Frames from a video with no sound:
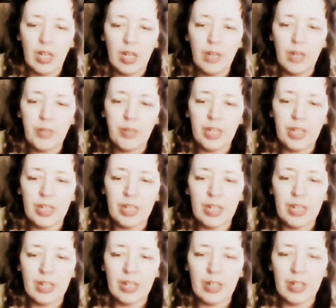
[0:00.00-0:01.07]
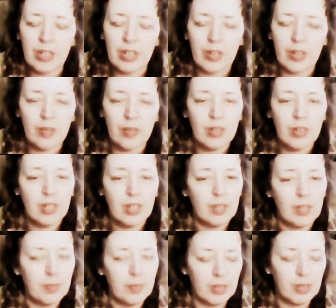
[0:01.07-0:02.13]
I'm blanking, gotta let it go.
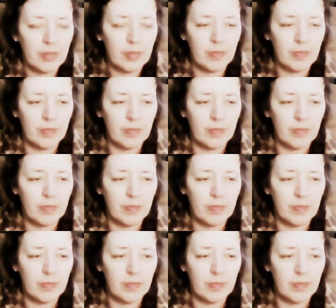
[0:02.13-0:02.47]
But